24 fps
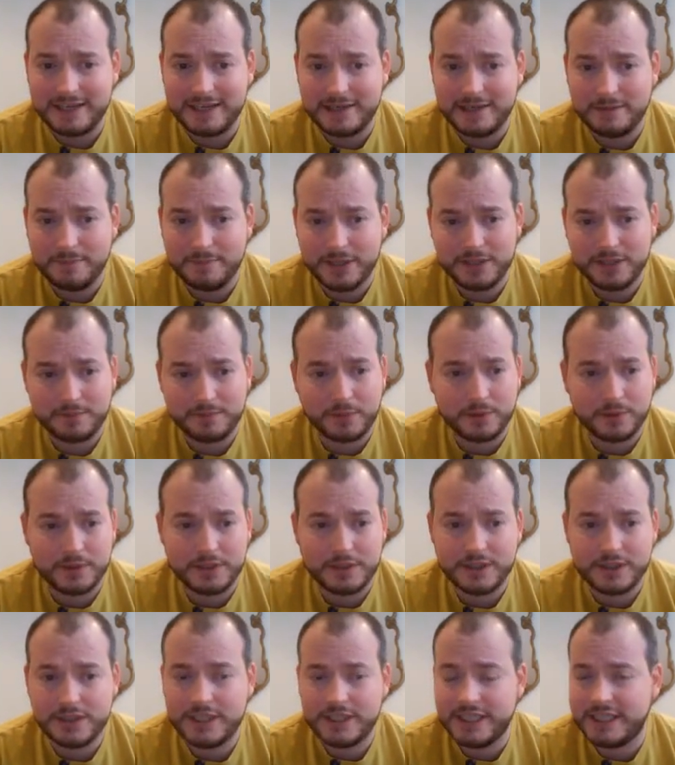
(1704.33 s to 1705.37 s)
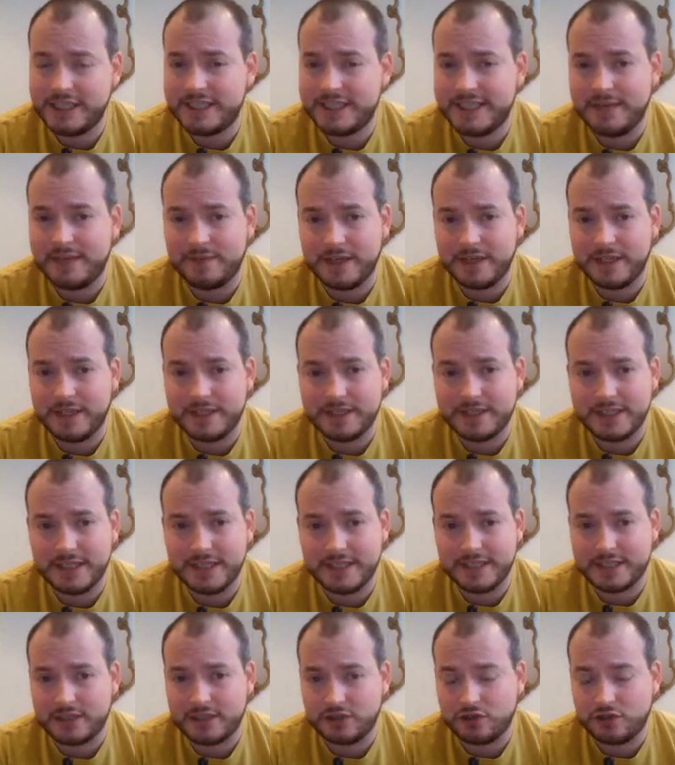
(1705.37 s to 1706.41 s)
And the bishop on g7
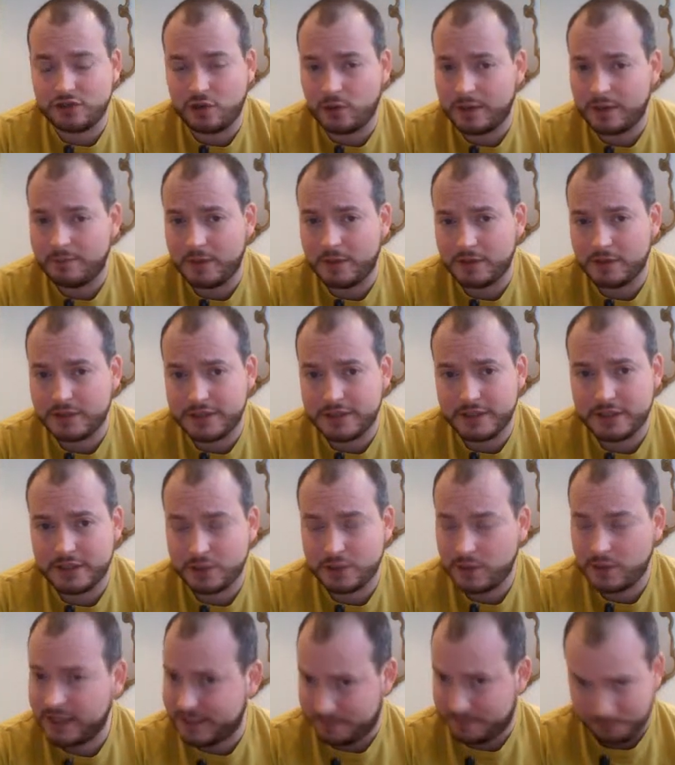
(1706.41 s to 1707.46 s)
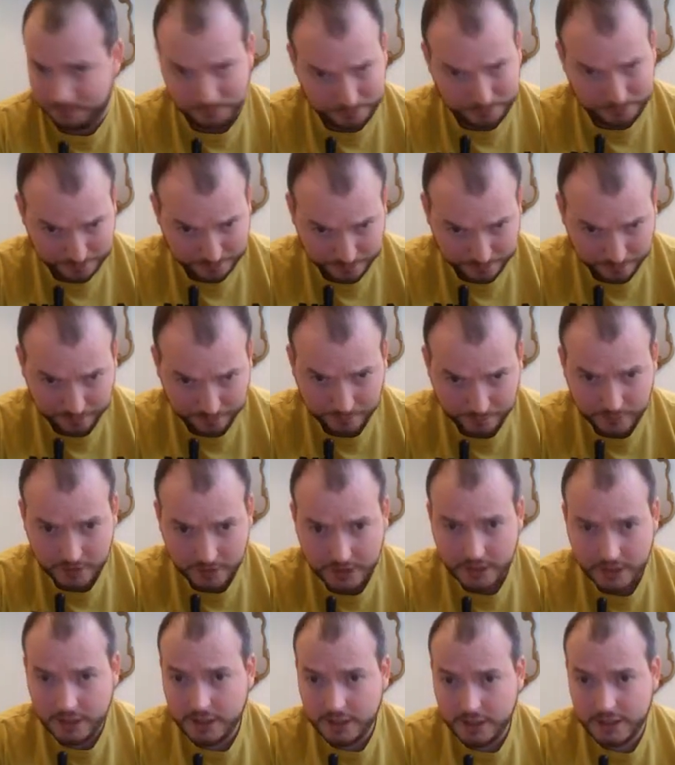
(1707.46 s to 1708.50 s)
is controlling most of the squares.
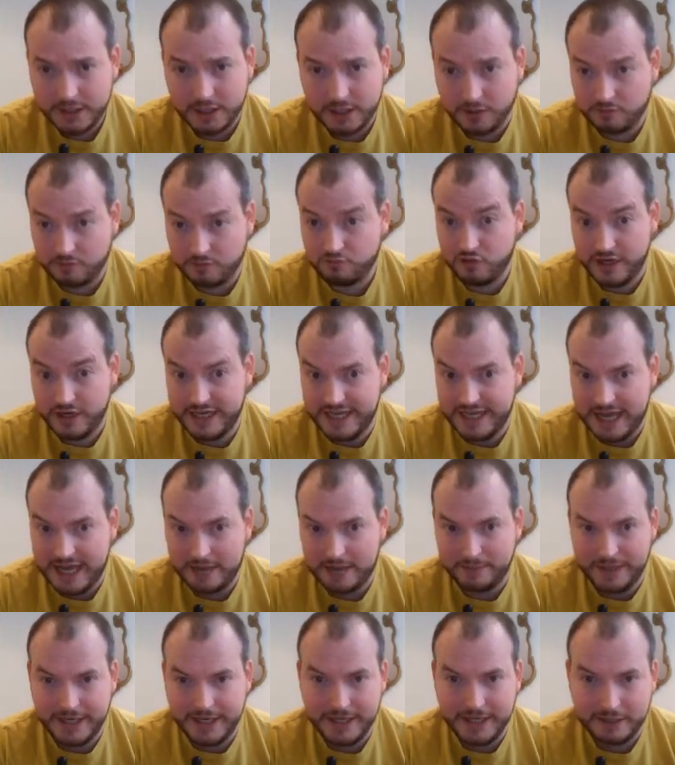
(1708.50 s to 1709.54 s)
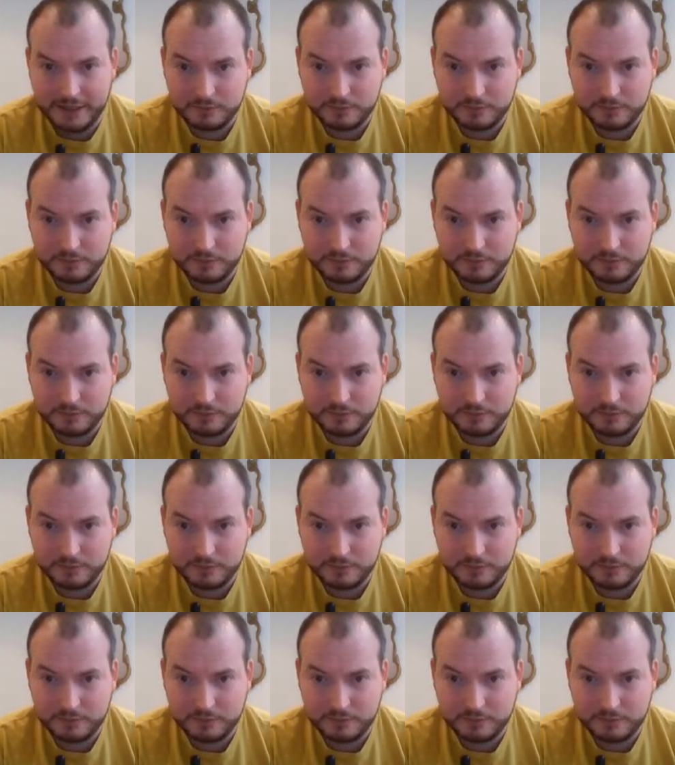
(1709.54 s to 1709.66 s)
So I was really happy here.